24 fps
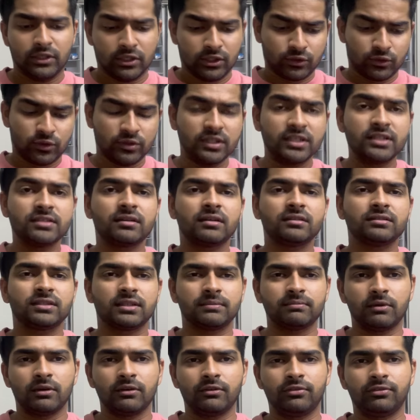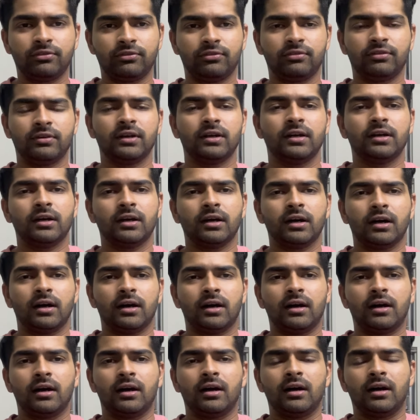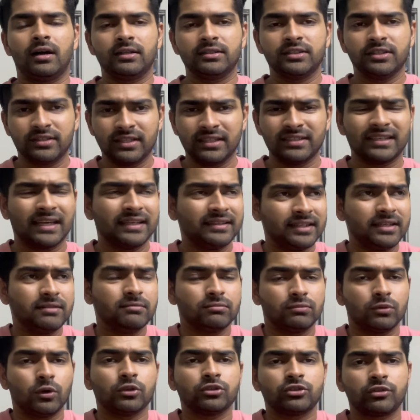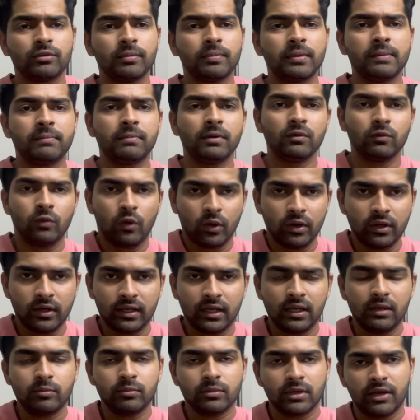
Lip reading: So these are some of the things I think most of the people won't tell.